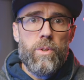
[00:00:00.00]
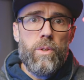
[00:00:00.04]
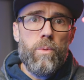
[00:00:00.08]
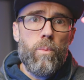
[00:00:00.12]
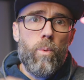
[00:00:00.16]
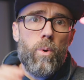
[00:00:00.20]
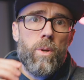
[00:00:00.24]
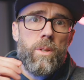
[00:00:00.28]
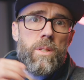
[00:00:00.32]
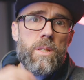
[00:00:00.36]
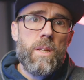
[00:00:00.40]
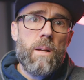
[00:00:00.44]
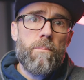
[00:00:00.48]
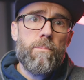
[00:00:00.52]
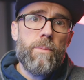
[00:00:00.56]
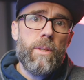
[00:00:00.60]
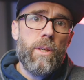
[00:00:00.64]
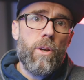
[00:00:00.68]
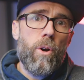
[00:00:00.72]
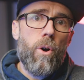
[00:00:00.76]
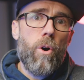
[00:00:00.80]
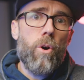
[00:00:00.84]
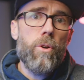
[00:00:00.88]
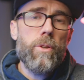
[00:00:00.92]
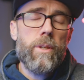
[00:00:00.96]
You want
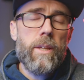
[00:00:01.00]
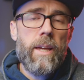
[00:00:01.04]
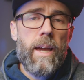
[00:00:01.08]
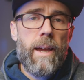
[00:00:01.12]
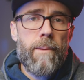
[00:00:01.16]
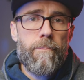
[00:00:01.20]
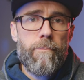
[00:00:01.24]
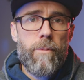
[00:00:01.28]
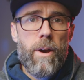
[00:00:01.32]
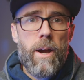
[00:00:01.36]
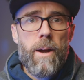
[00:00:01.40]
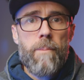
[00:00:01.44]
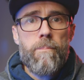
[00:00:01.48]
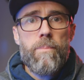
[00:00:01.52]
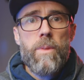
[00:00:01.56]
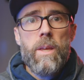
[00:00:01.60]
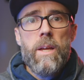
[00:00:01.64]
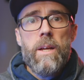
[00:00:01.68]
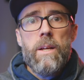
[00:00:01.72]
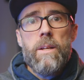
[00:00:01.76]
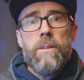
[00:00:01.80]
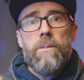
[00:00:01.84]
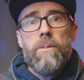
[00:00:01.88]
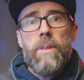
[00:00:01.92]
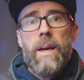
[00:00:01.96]
something on camera
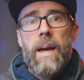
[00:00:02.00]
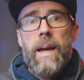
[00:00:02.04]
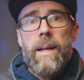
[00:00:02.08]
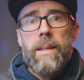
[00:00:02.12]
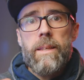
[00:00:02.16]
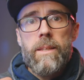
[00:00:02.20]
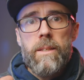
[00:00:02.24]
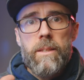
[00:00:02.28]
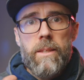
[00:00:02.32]
that